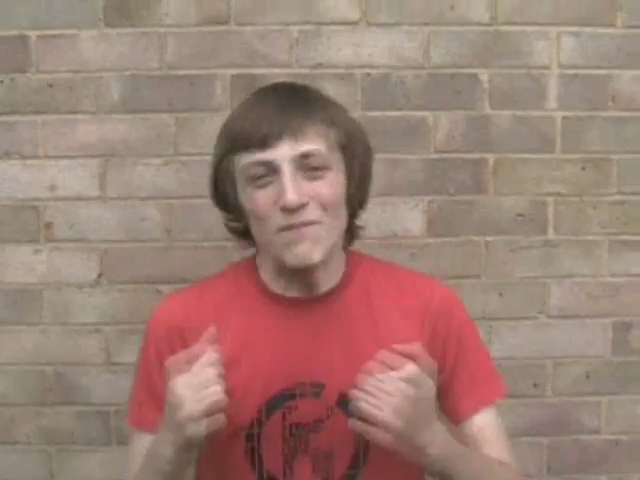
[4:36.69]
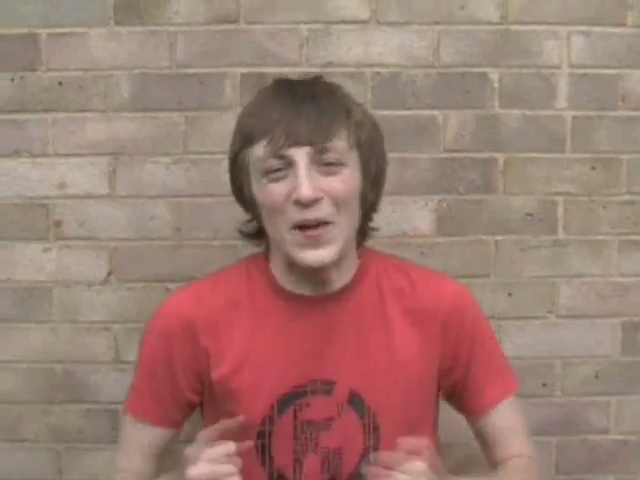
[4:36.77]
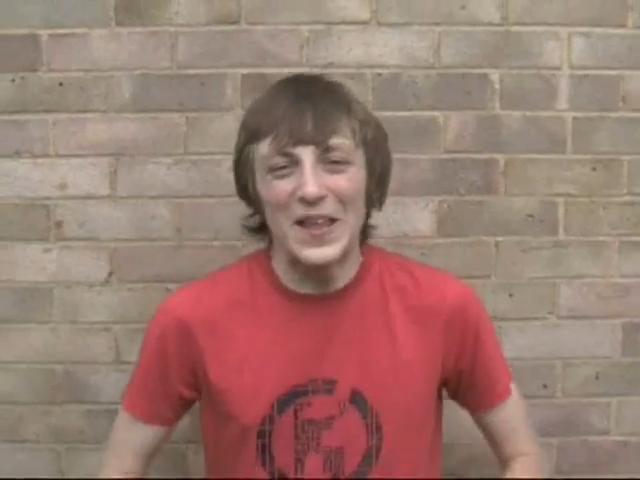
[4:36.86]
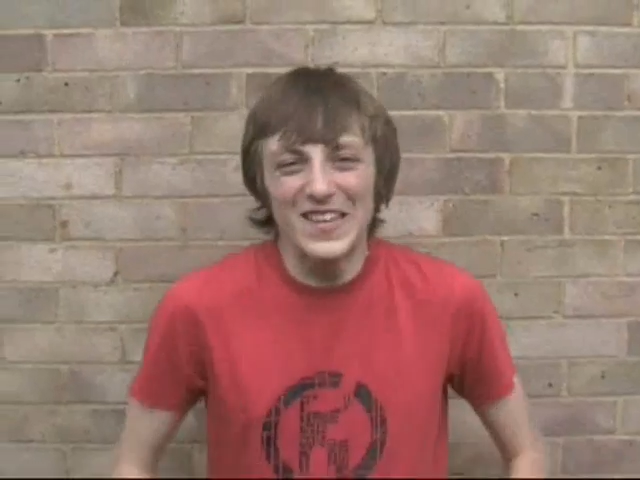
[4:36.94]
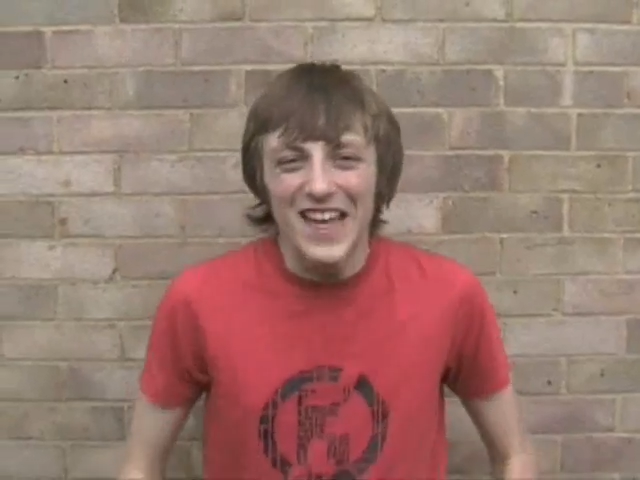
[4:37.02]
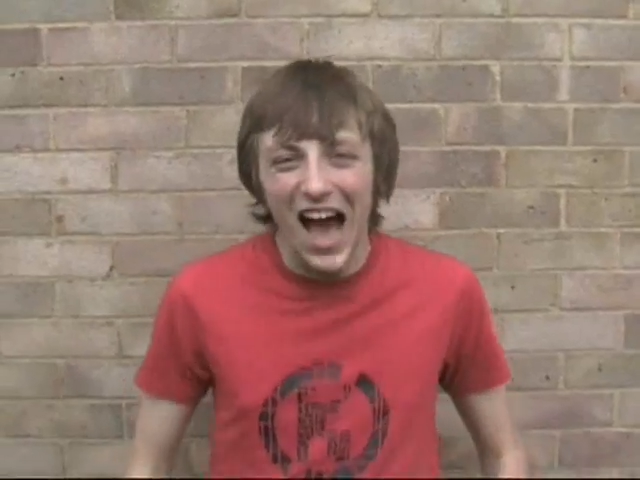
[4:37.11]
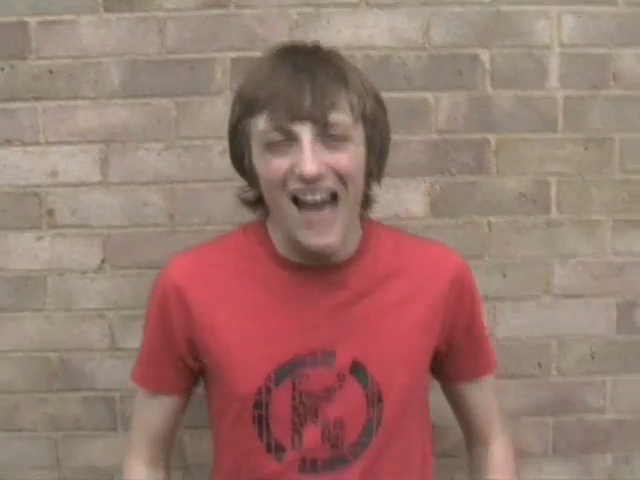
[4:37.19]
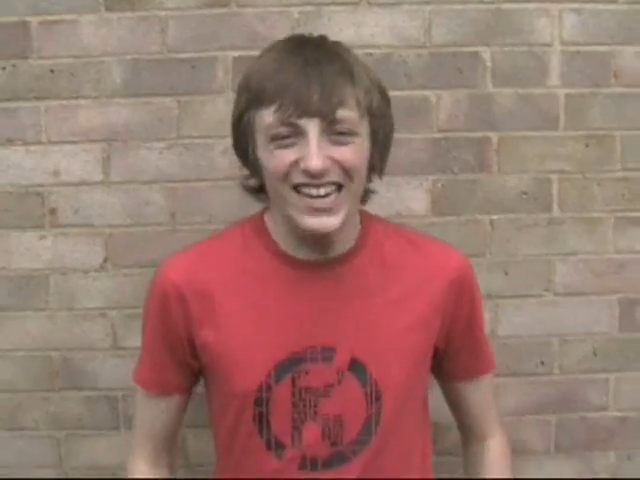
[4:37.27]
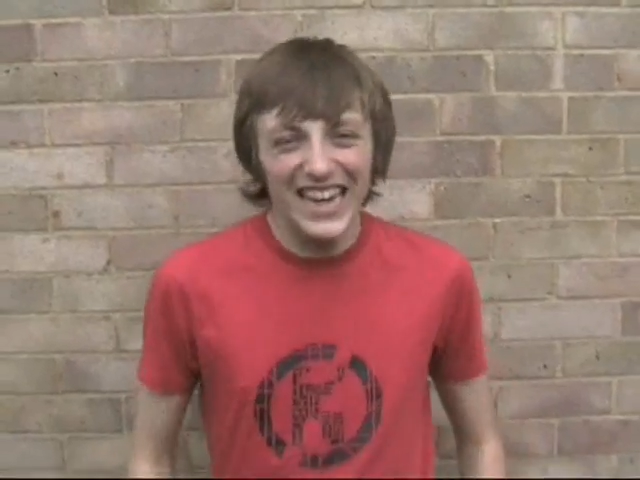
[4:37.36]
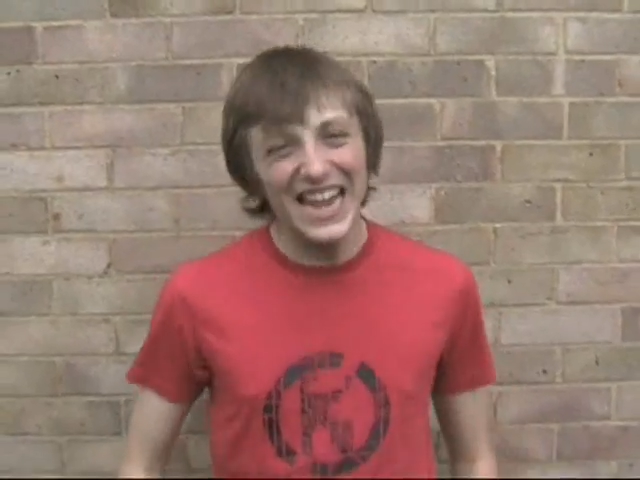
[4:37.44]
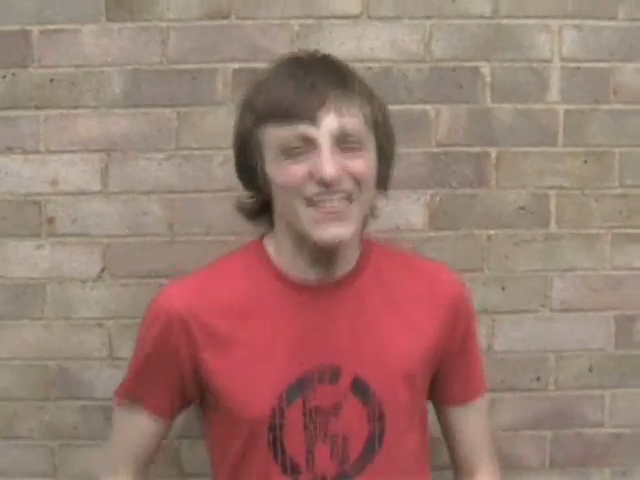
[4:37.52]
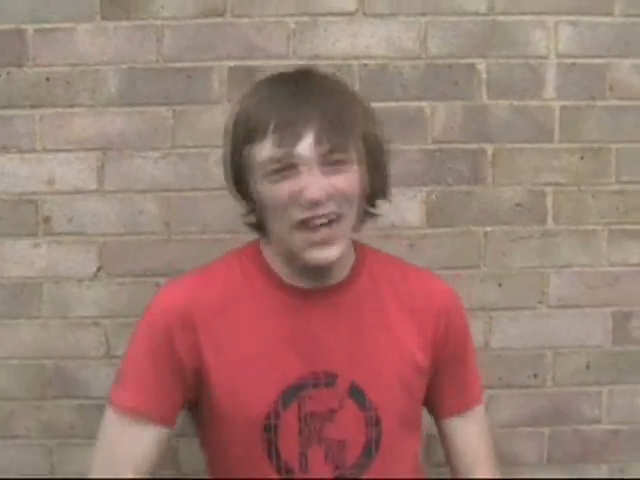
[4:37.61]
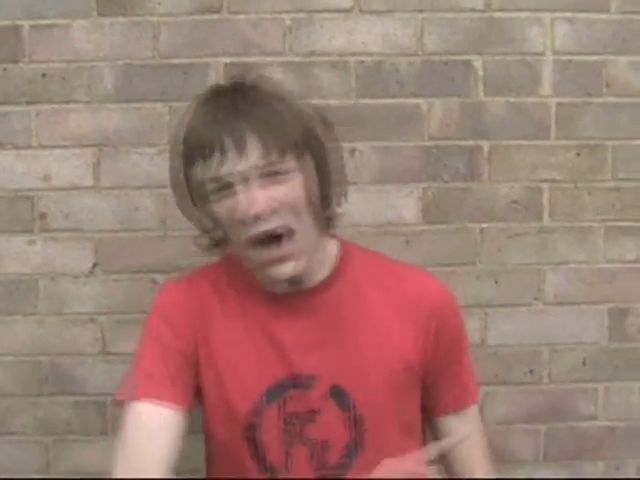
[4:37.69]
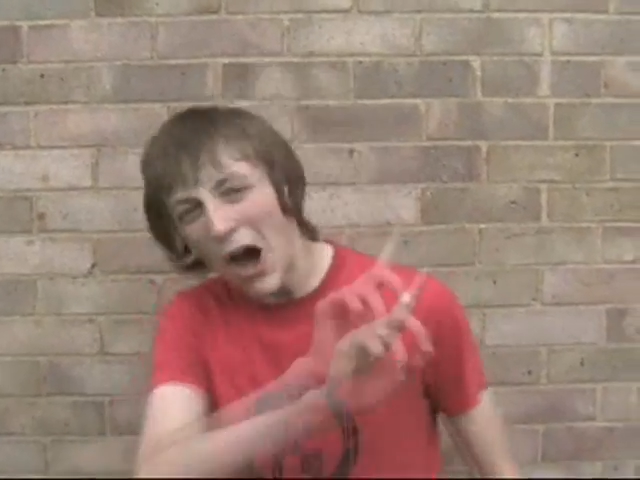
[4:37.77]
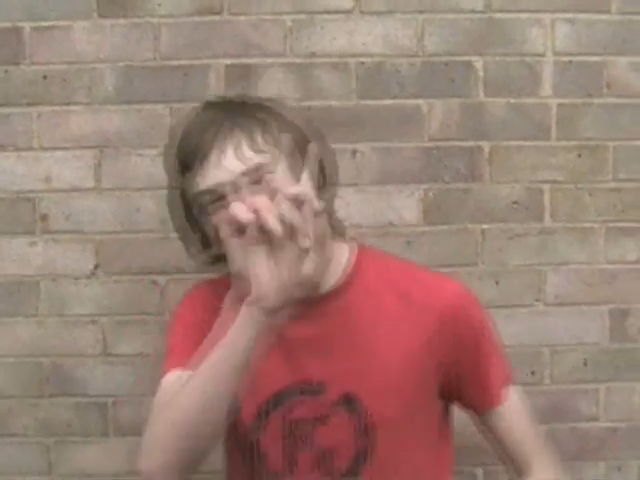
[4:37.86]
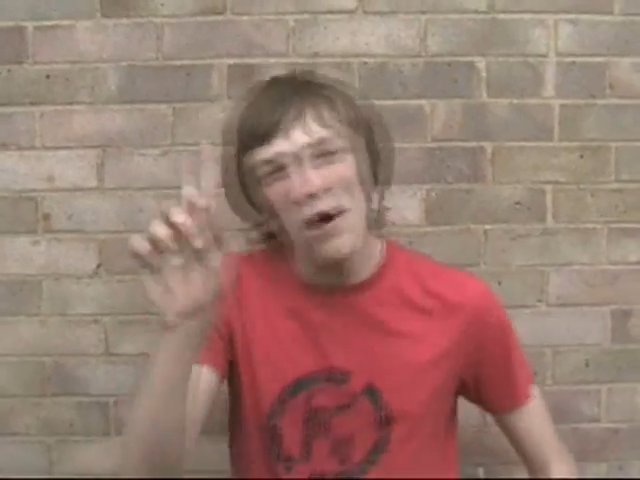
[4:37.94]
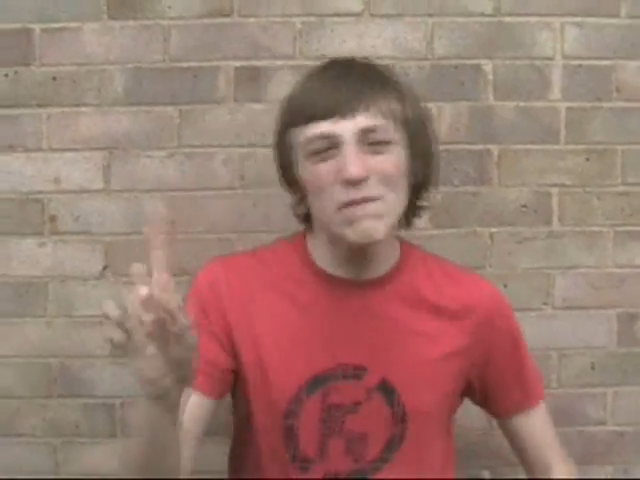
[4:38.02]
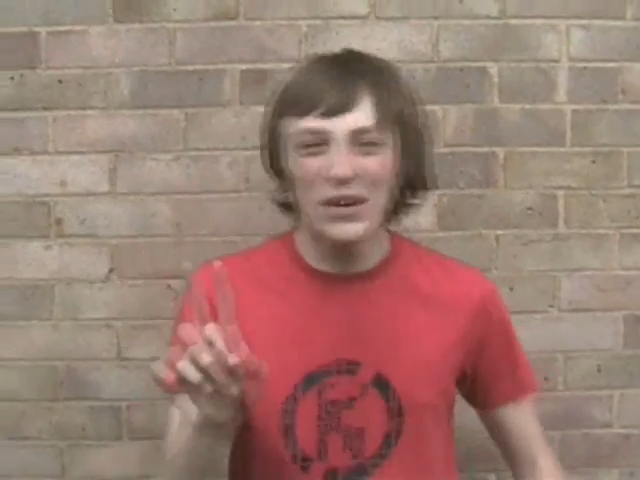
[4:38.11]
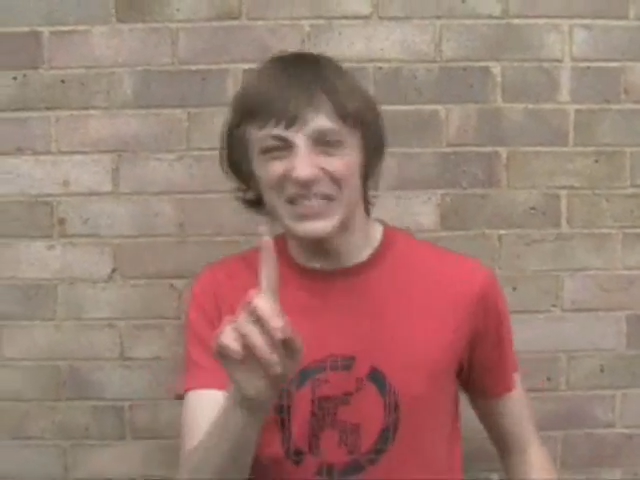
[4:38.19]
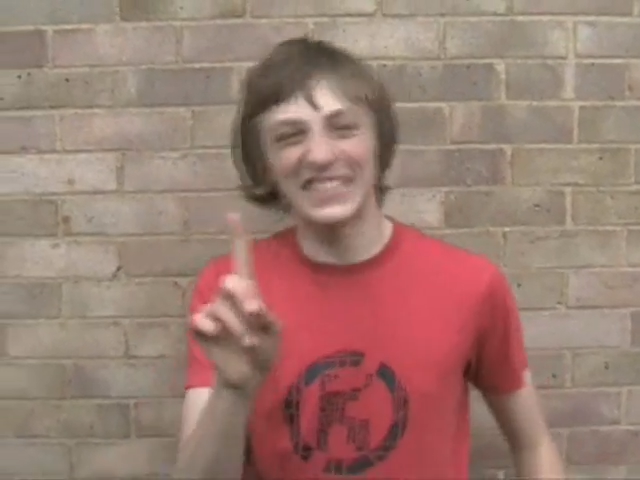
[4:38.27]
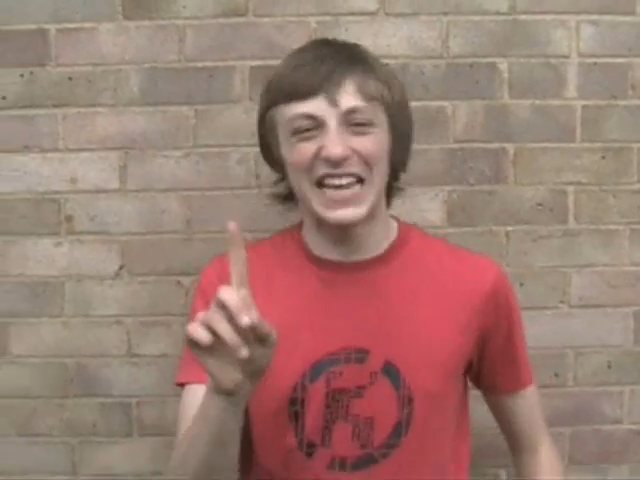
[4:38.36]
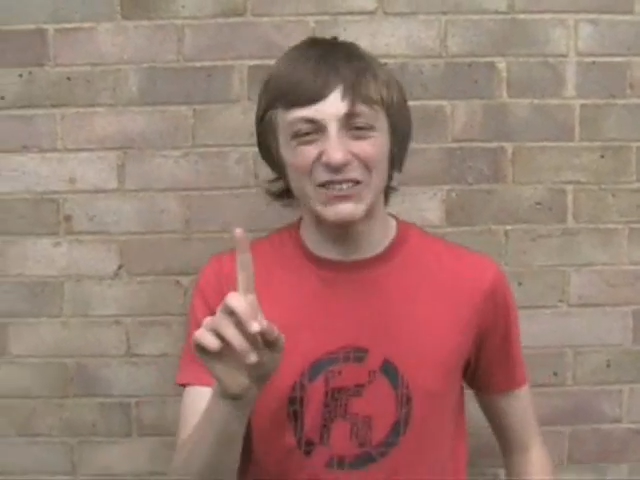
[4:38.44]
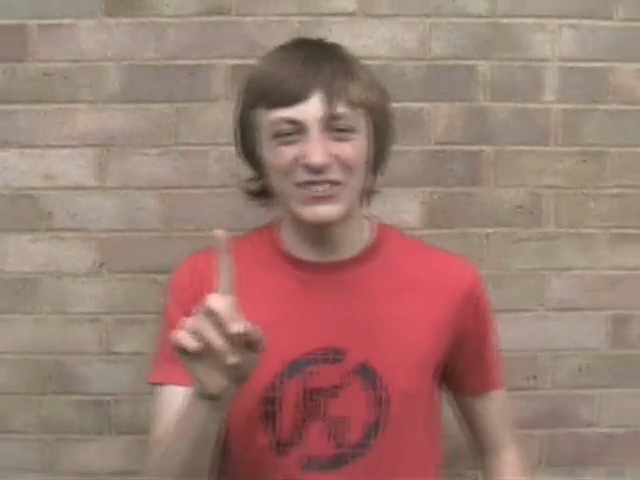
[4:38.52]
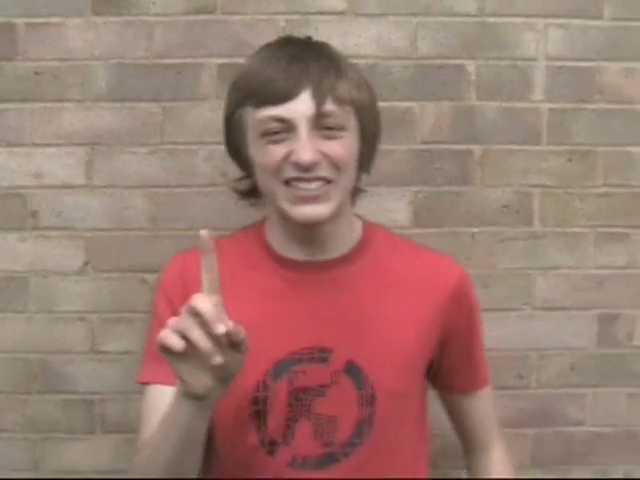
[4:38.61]
but not in
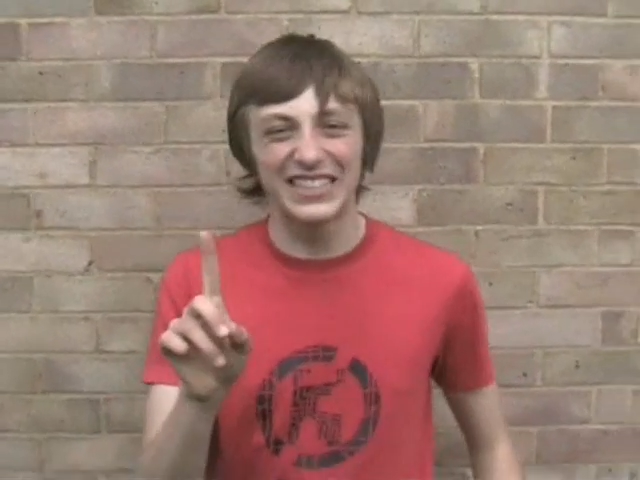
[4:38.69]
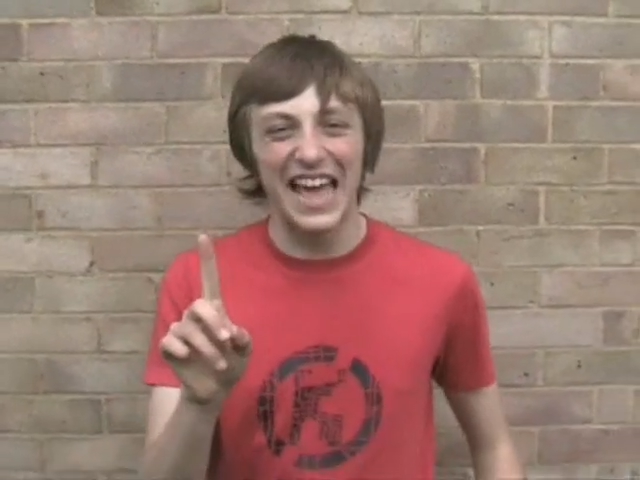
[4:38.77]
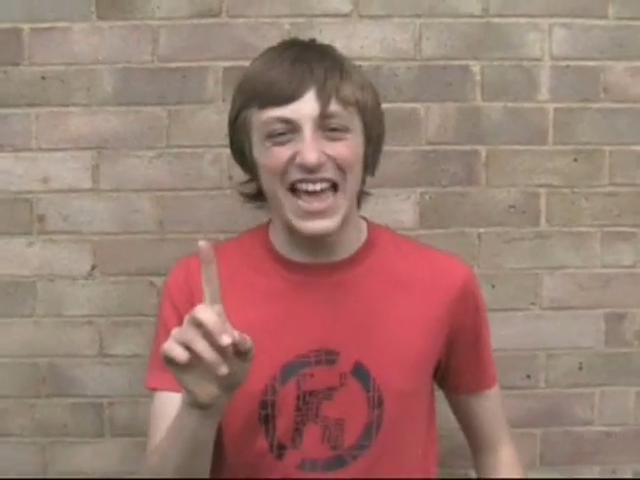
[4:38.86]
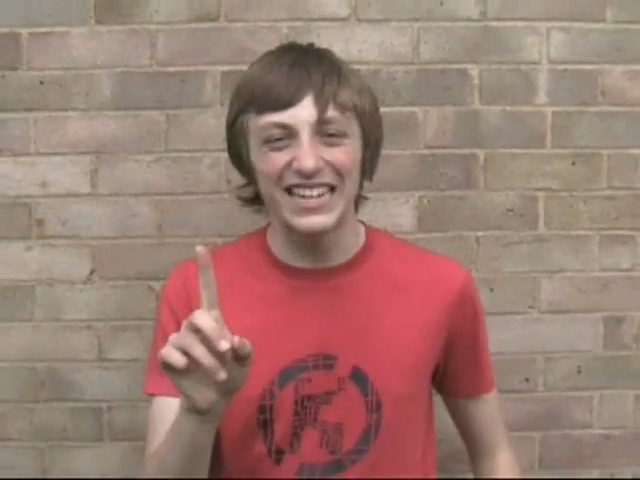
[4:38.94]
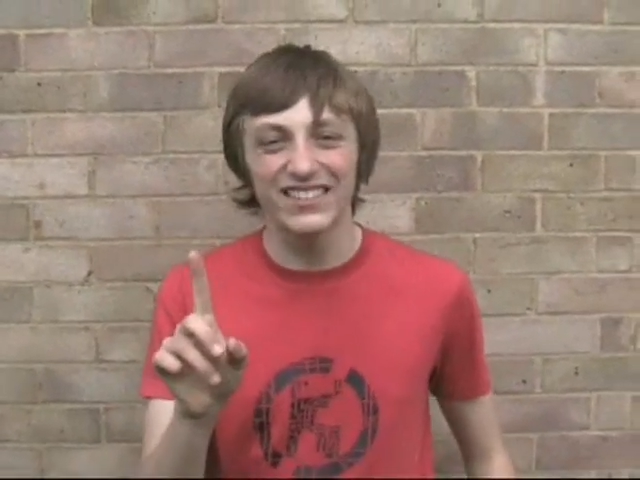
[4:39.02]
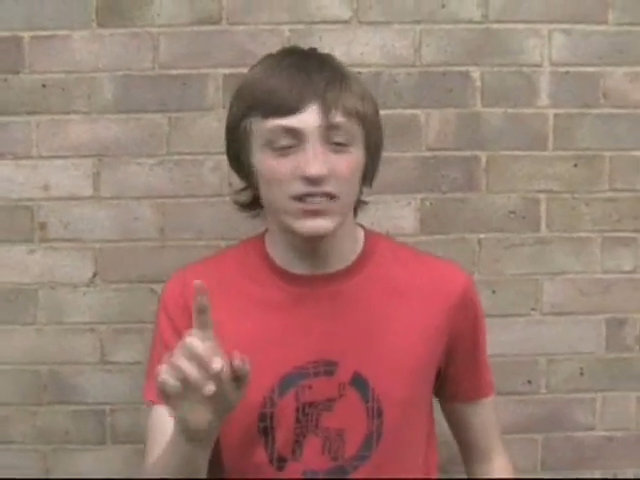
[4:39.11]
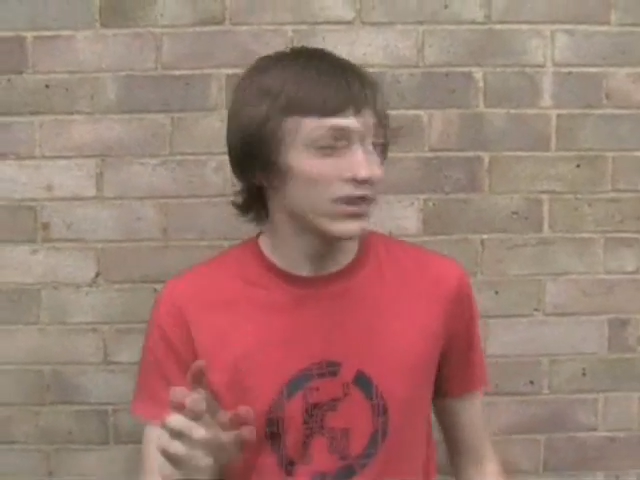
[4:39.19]
homosexual sense.